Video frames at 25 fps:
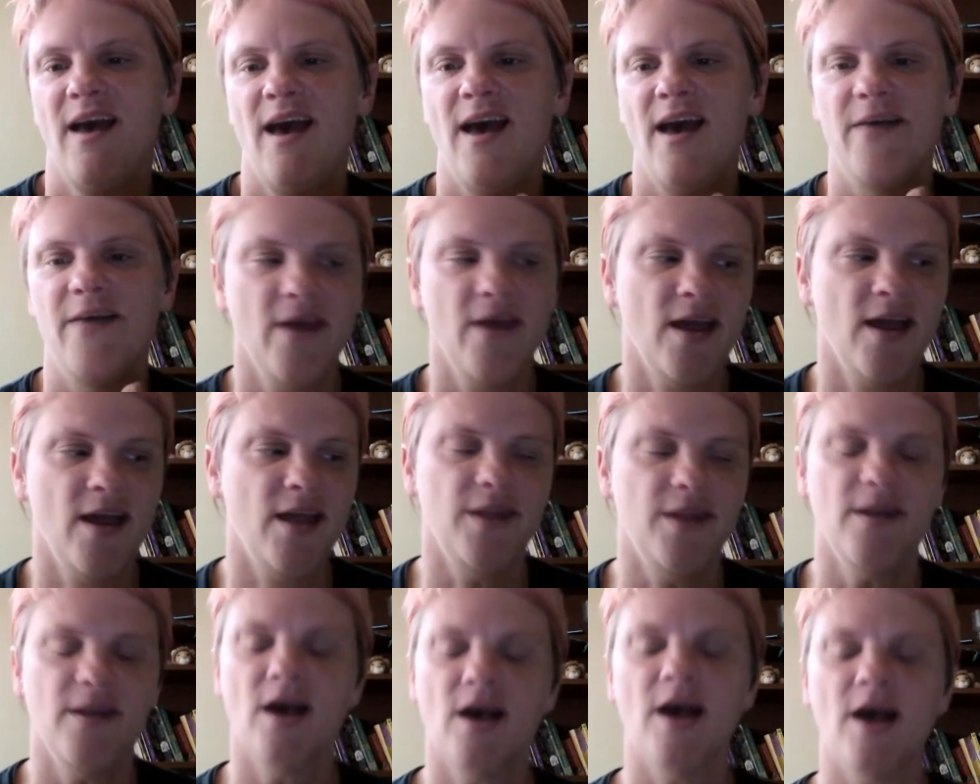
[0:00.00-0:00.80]
And
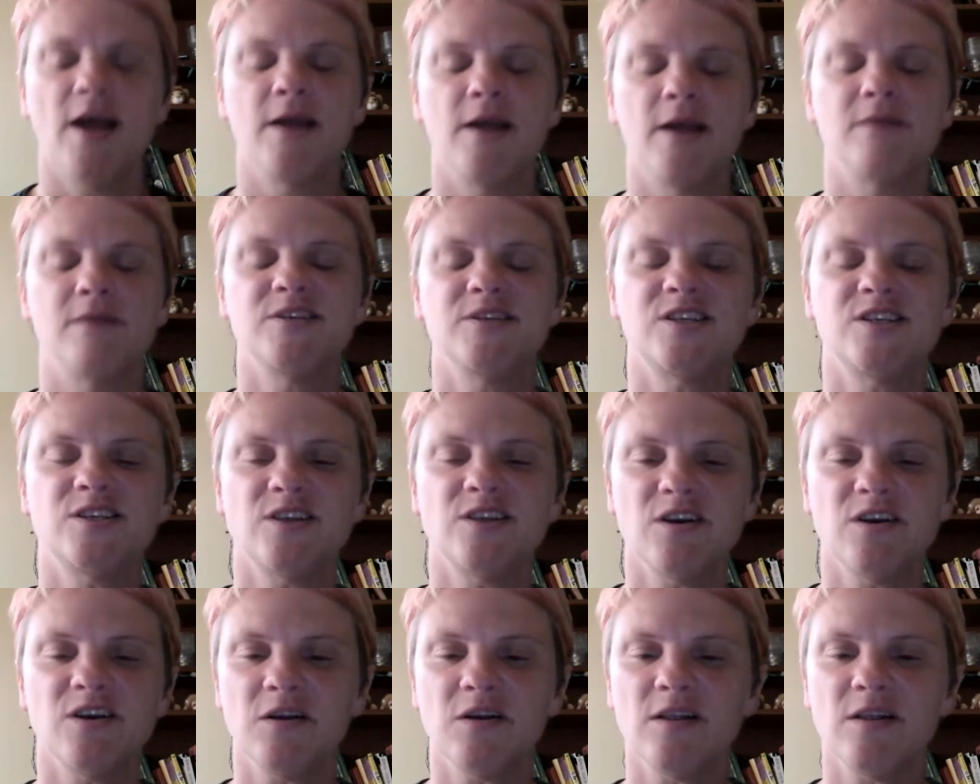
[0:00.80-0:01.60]
then I am
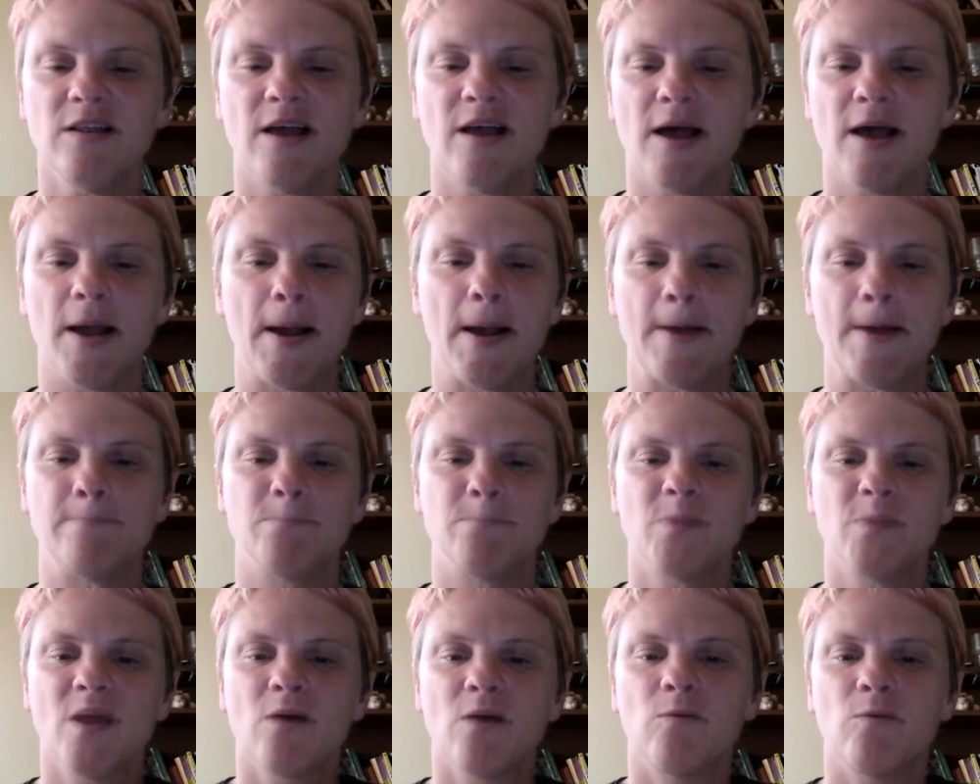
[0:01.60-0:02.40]
still
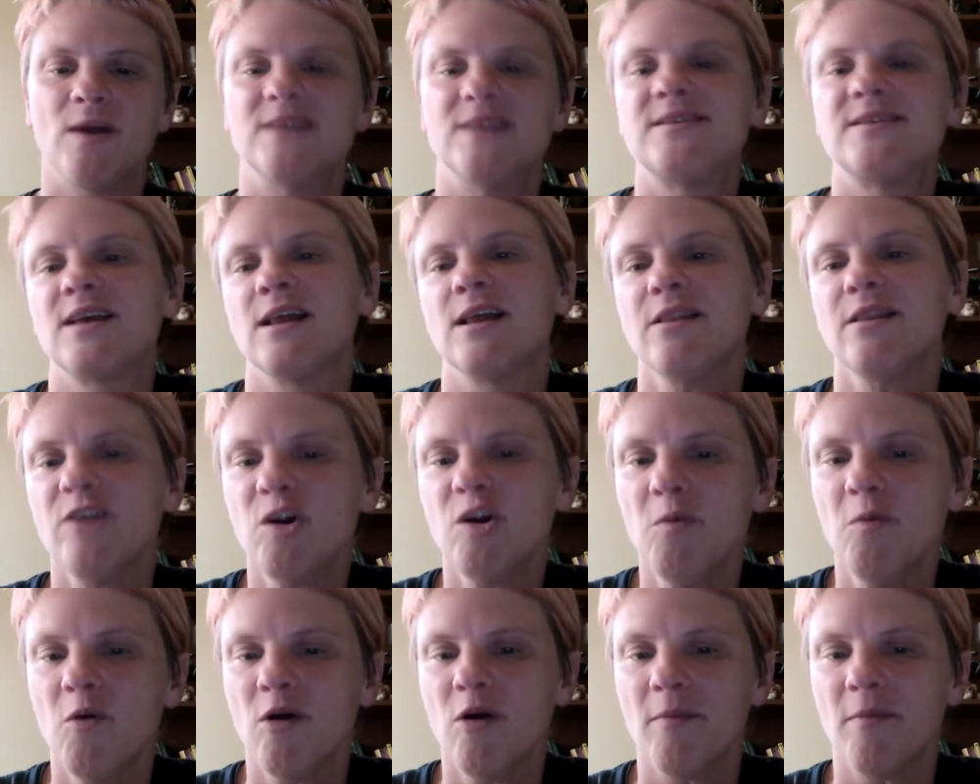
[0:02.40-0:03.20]
raising a
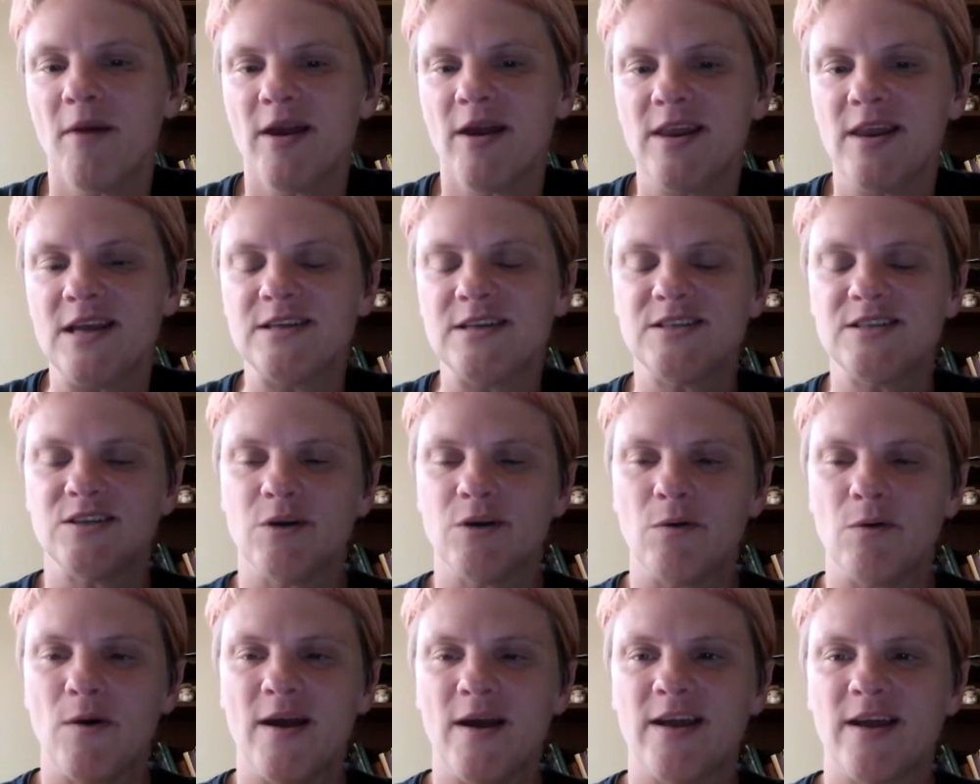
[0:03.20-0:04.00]
little more money
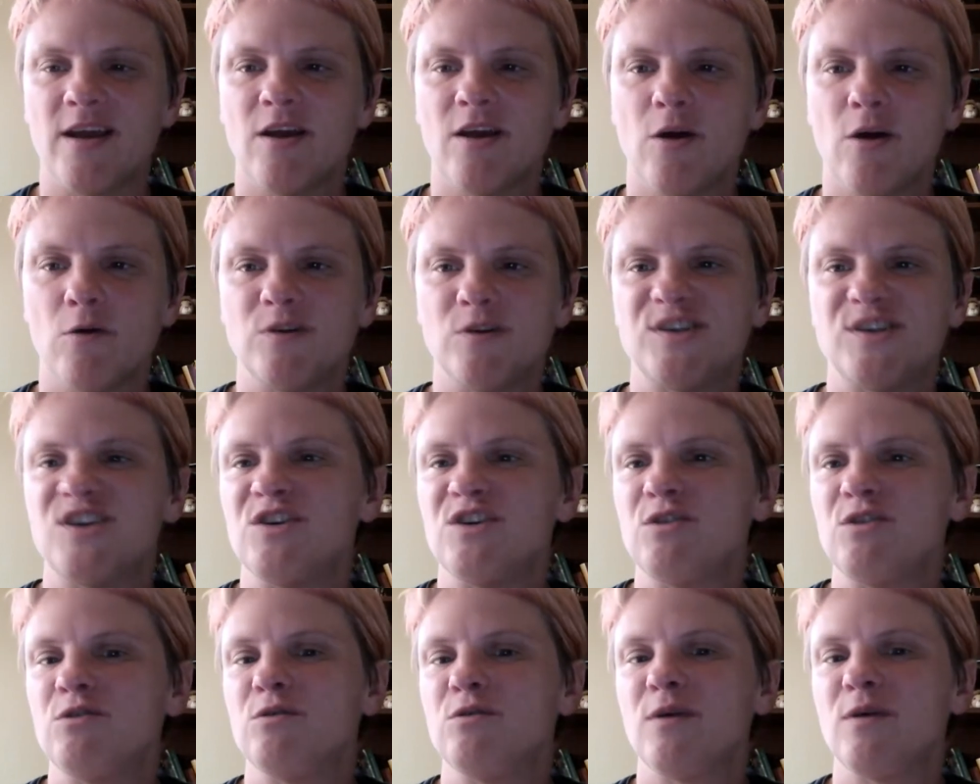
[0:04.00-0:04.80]
so I can go
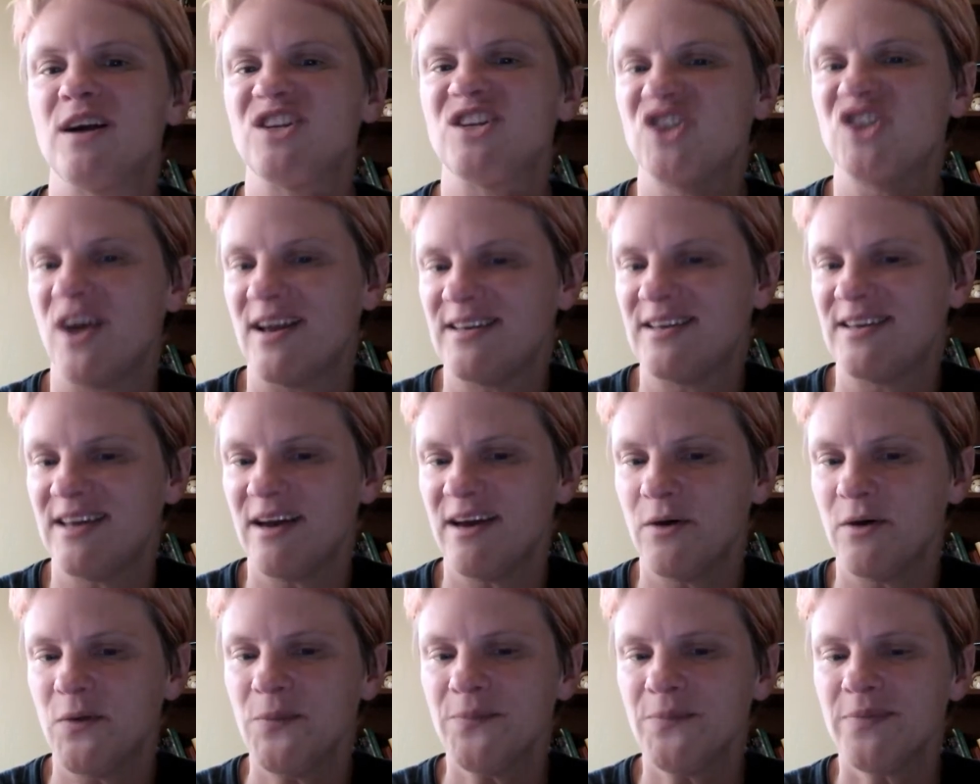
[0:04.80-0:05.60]
to
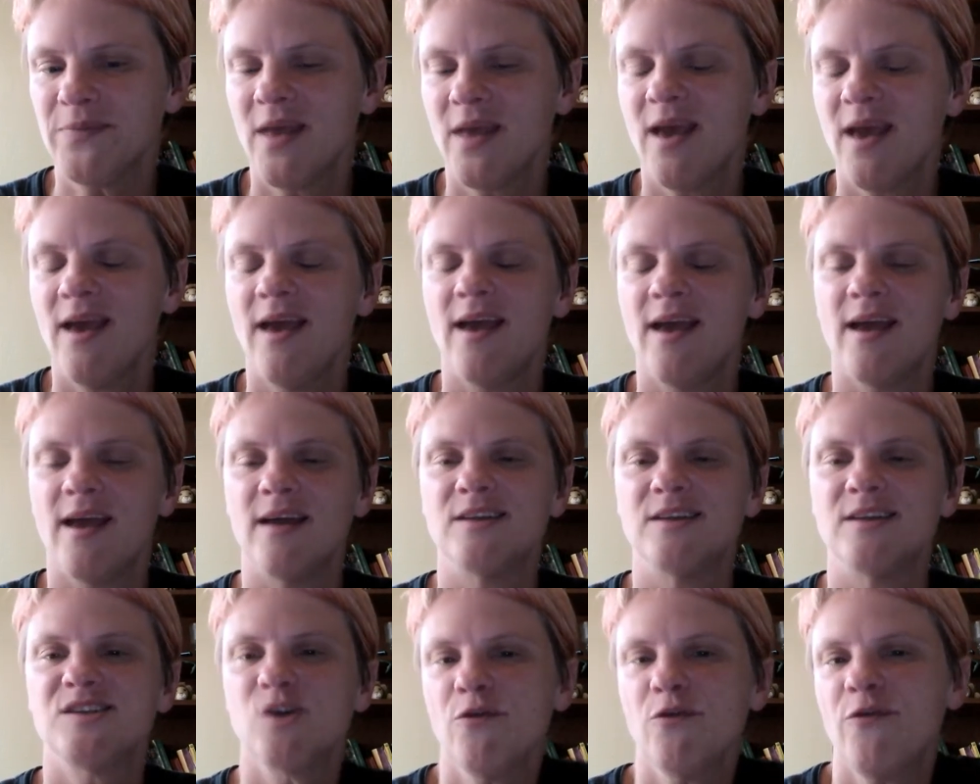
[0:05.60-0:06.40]
Chi-Town.
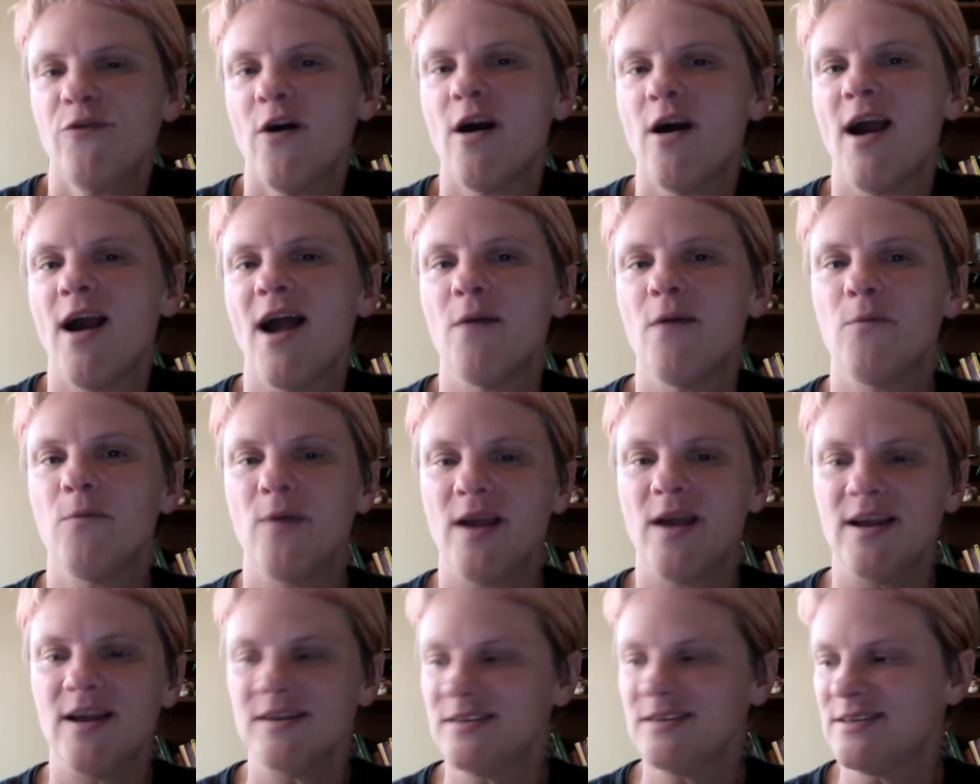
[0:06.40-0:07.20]
And so far I
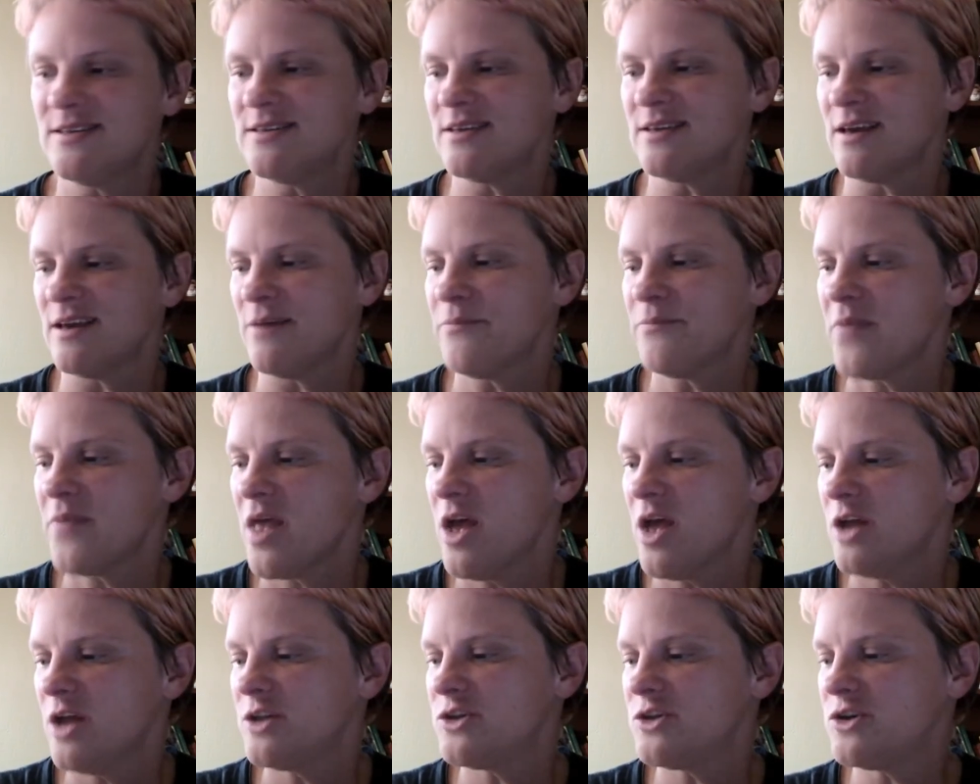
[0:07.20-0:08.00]
raised
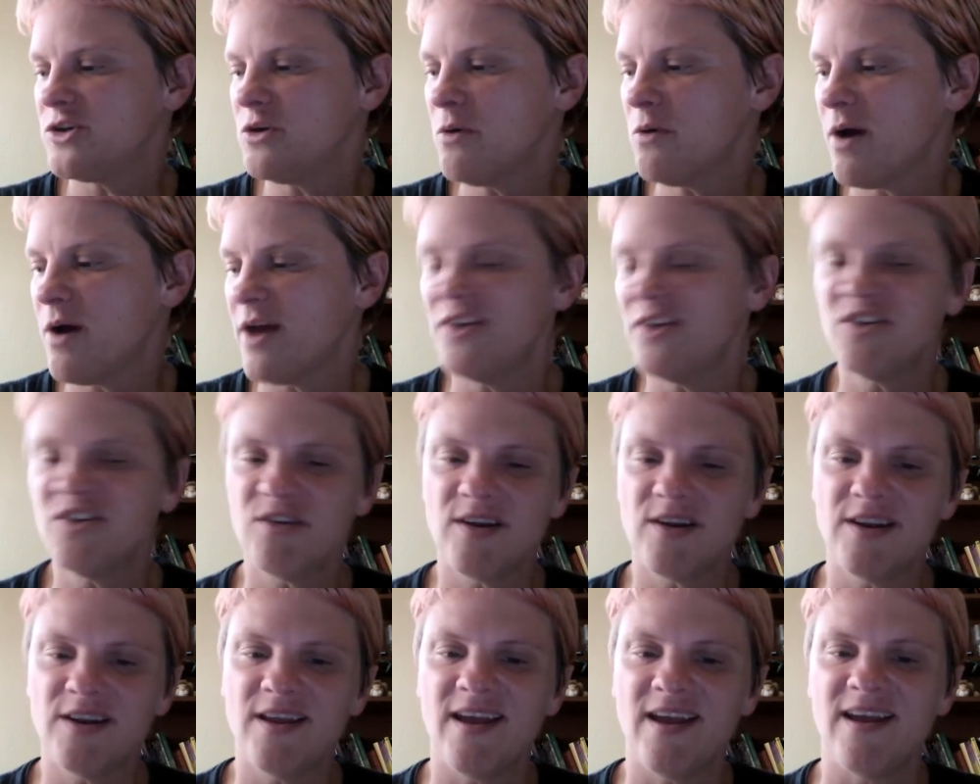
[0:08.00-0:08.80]

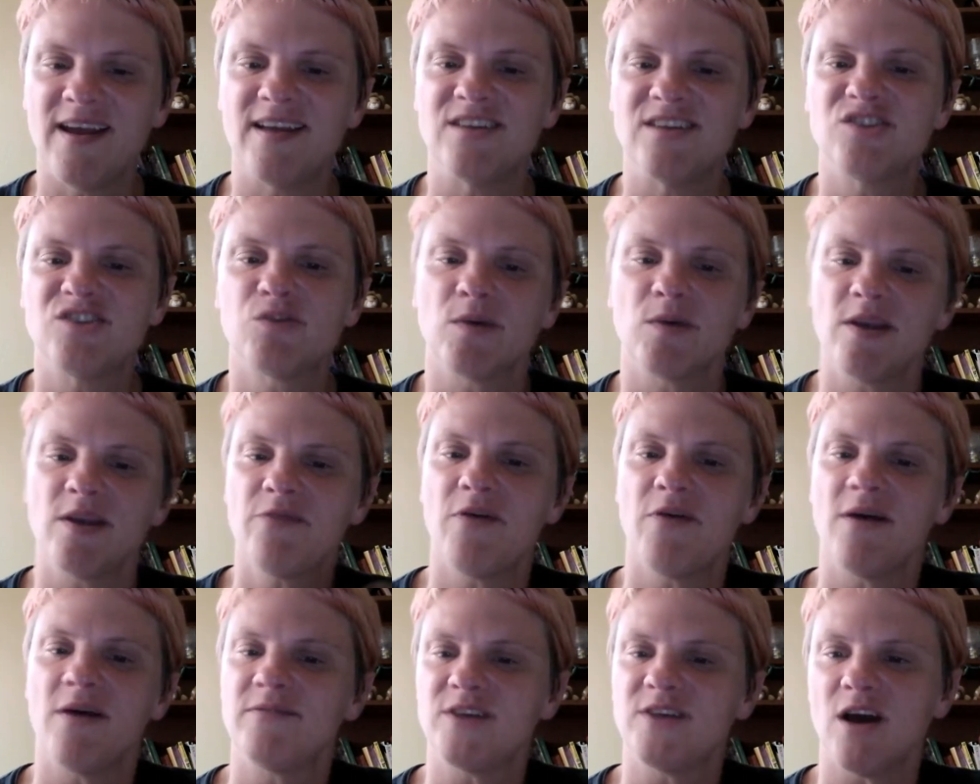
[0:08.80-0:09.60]
$225.
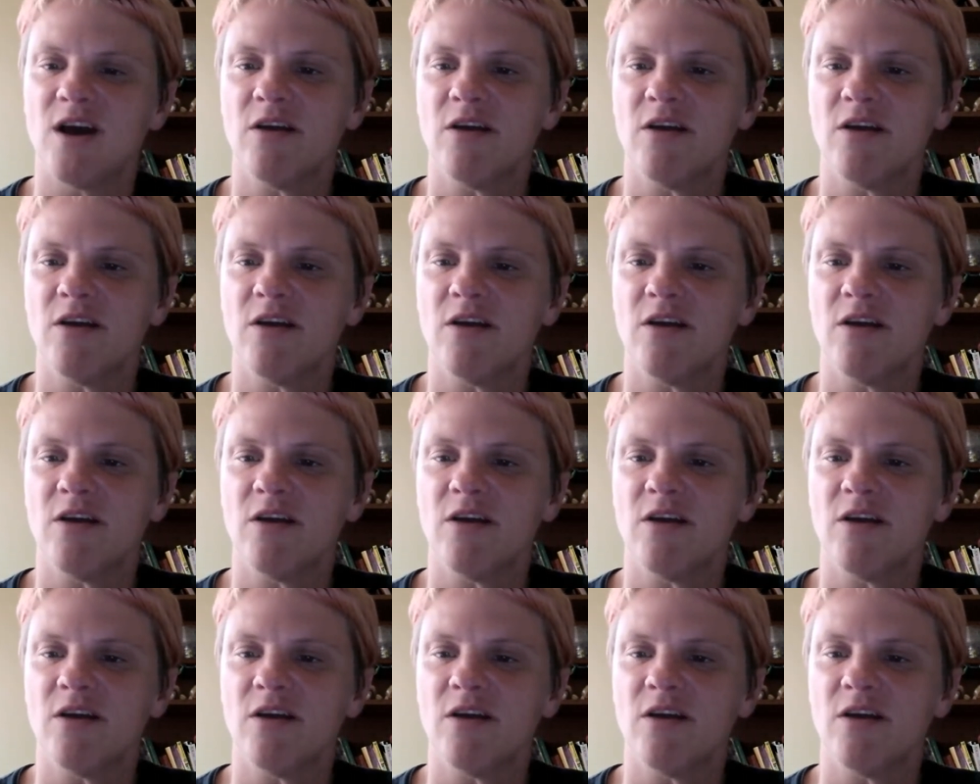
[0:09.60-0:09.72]
I